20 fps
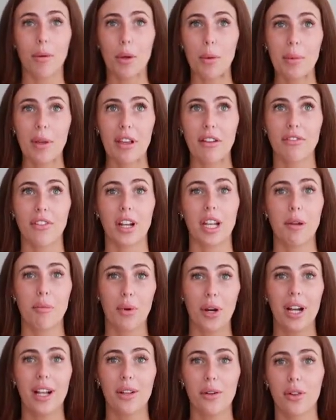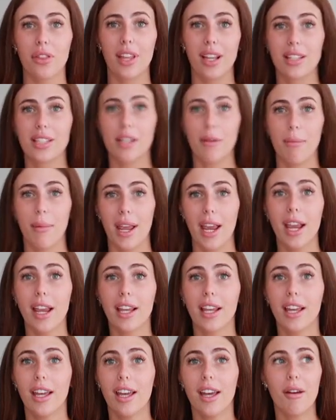I'm not being funny, PrettyLittleThing to me,
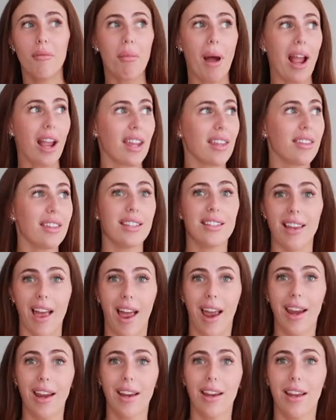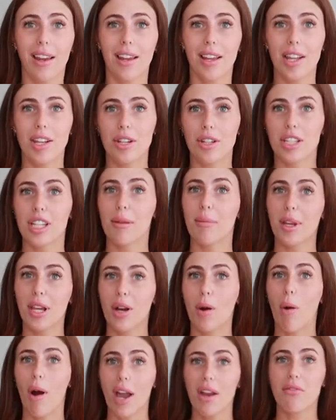back in the day, used to be
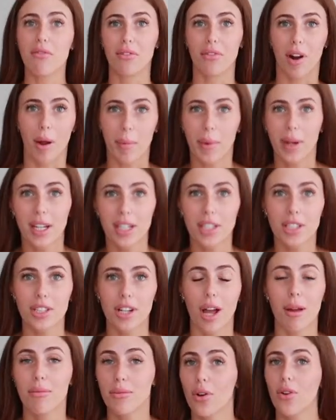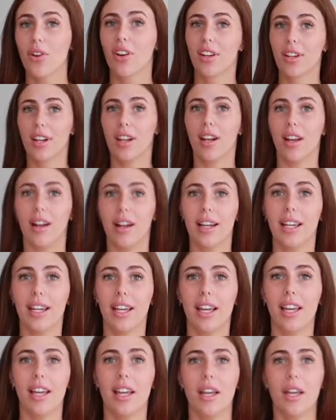quite rubbish, I'm not gonna lie.
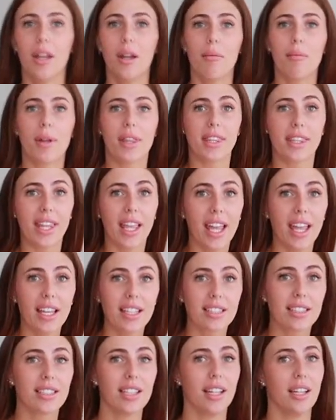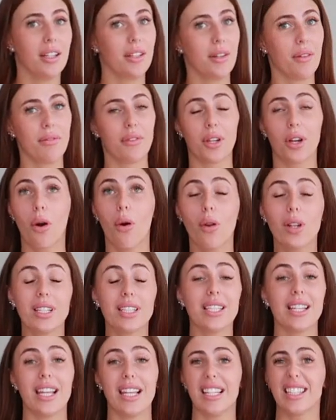But this, the
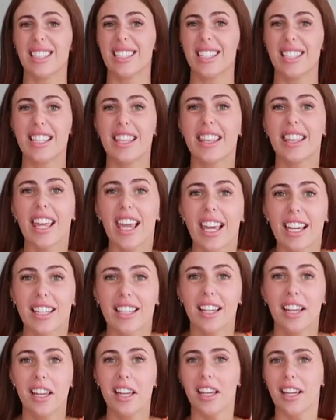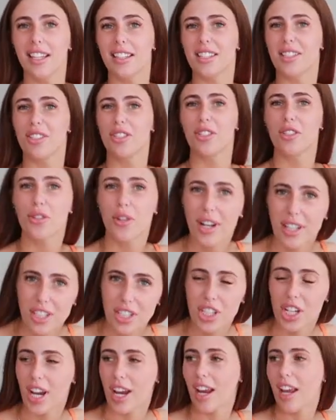quality is thick, it's
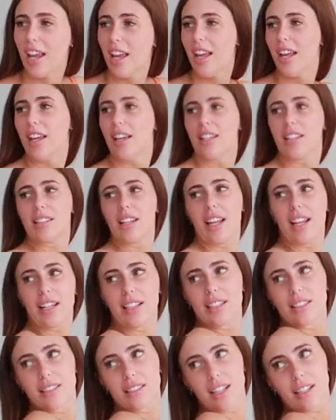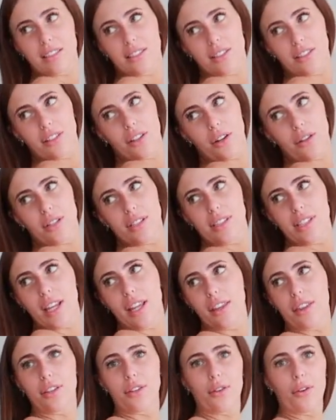stretchy, it doesn't go
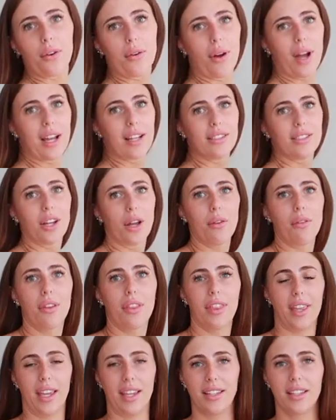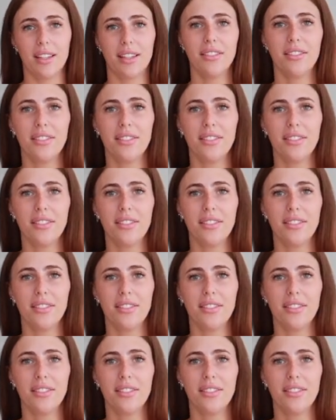see-through, I don't think.